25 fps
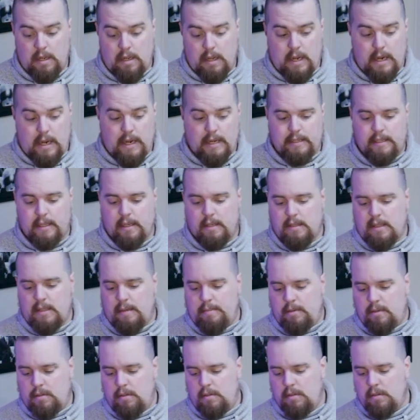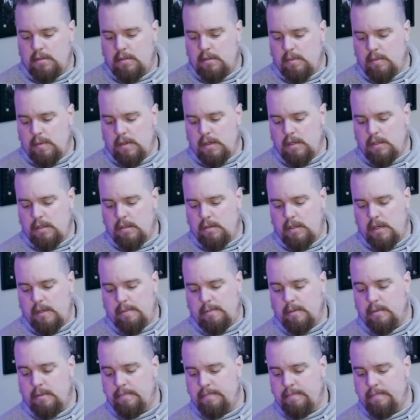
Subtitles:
I did a double, so we're going to do a double.